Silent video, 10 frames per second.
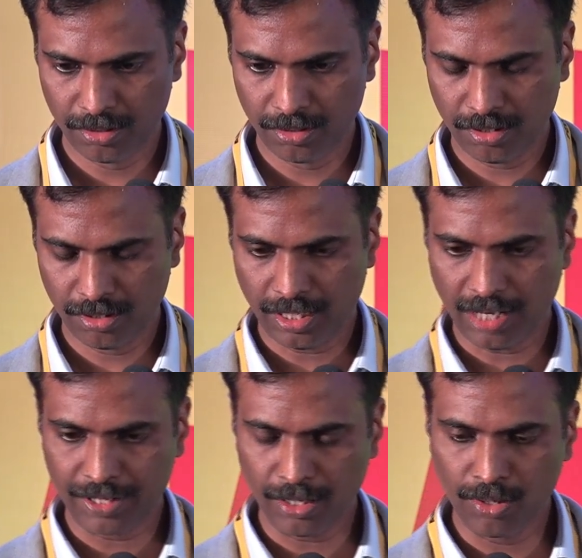So
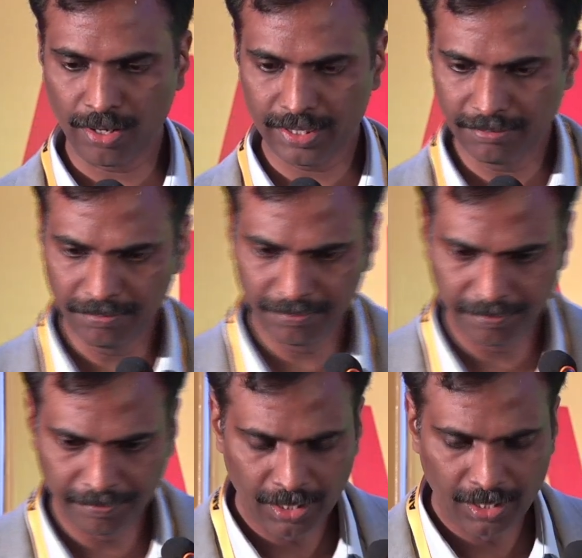our algorithm,
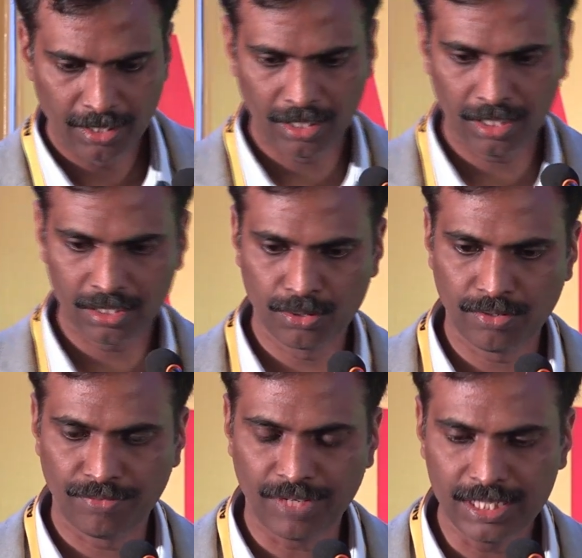so